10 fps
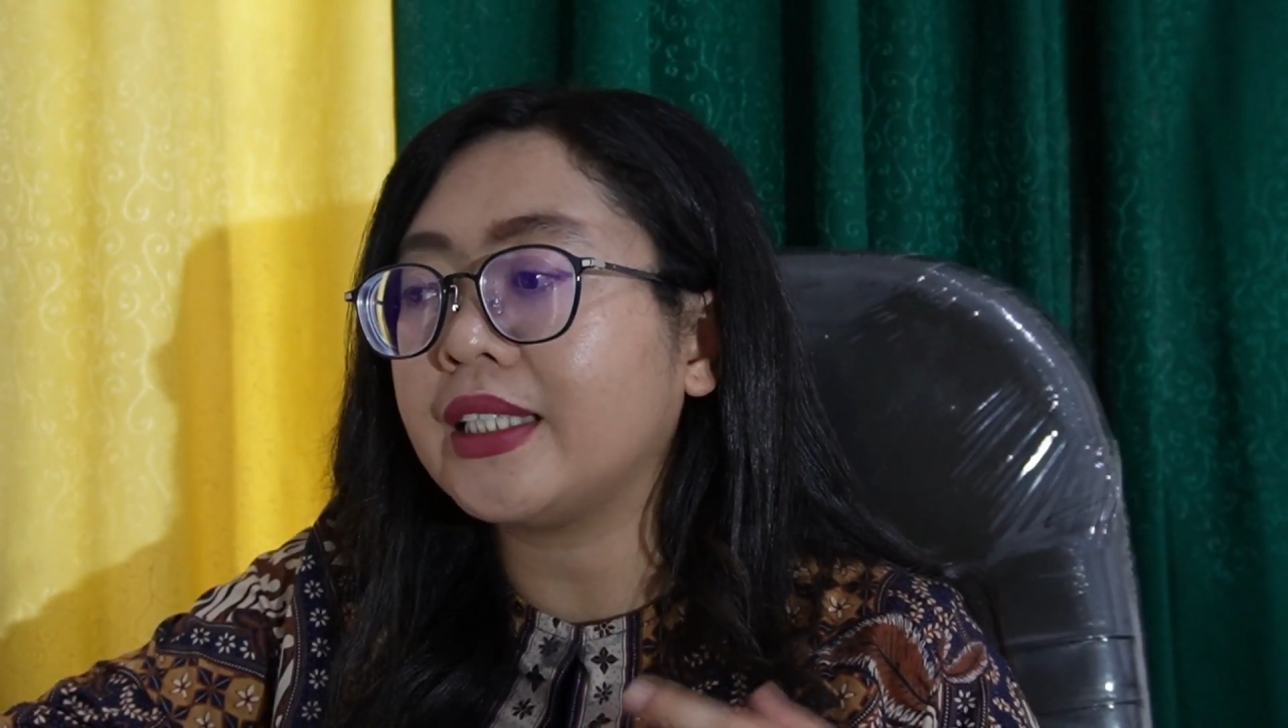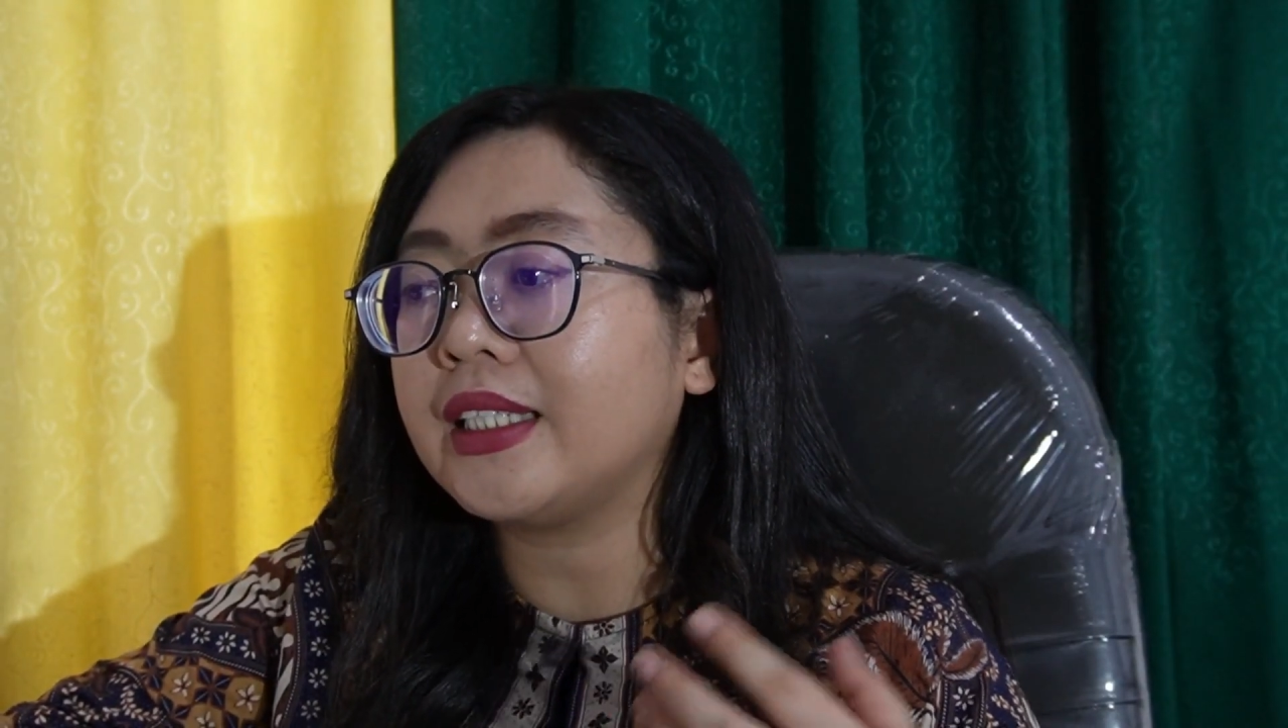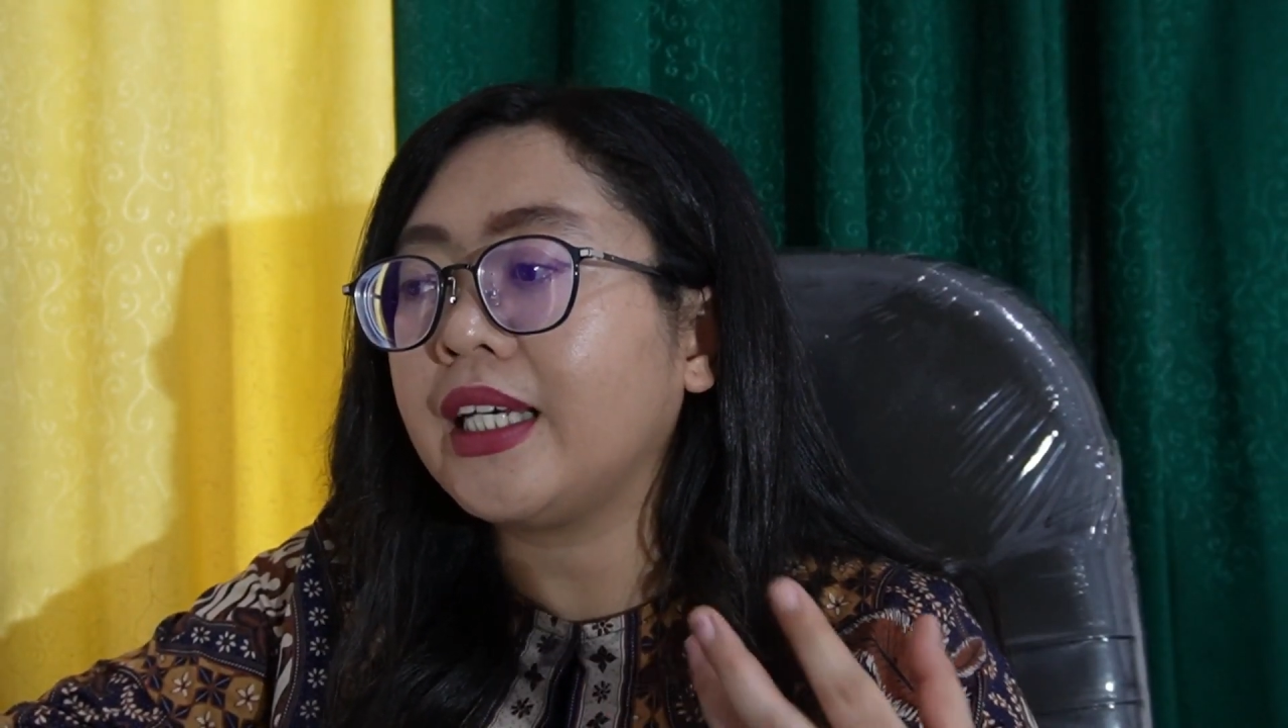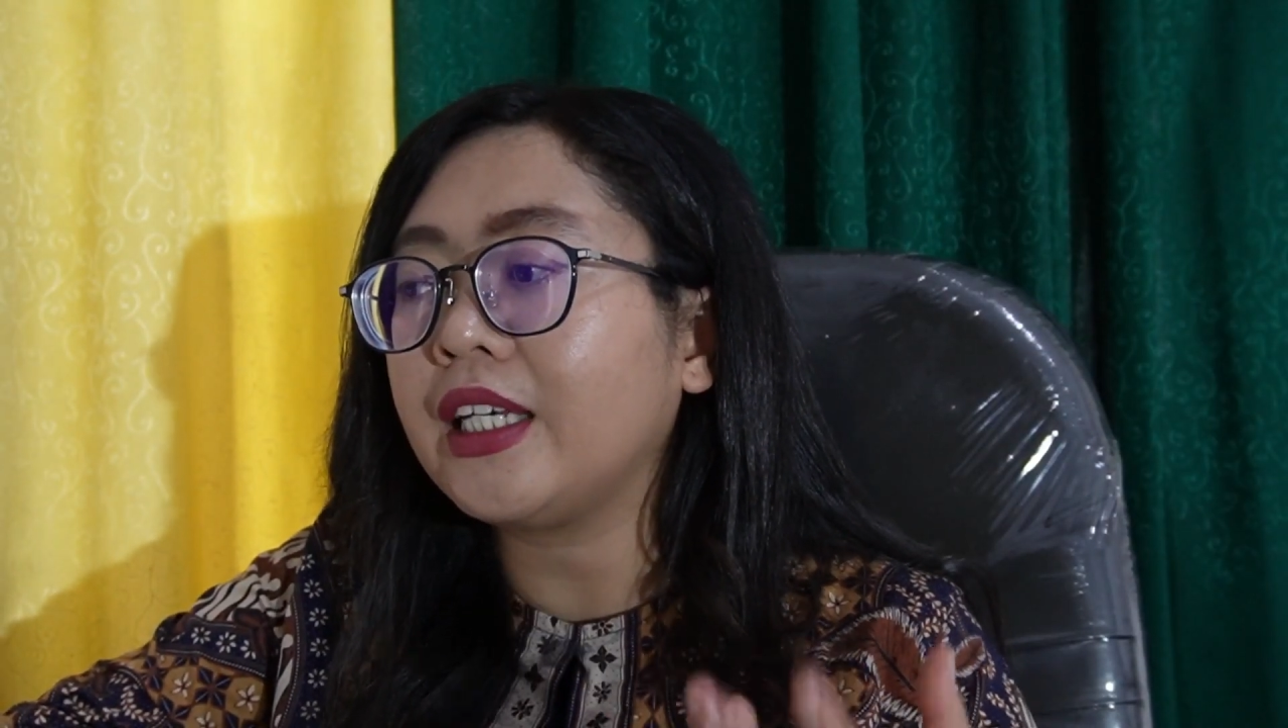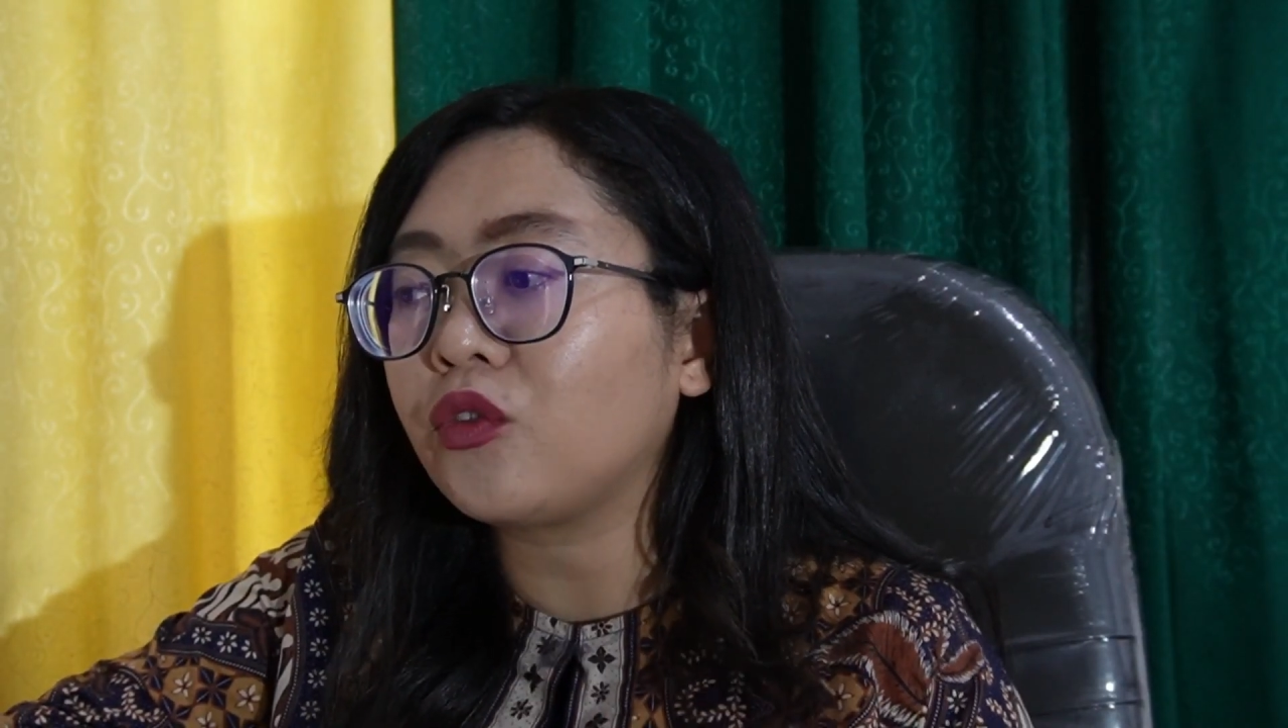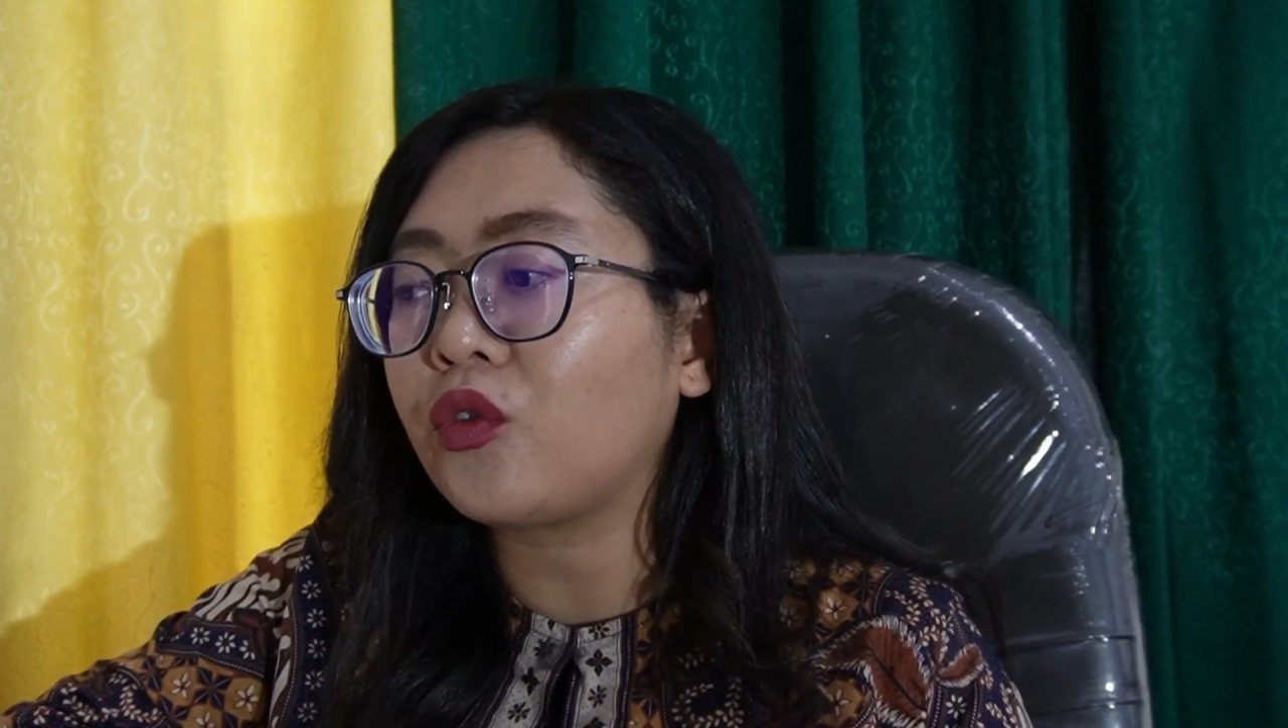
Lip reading: the heat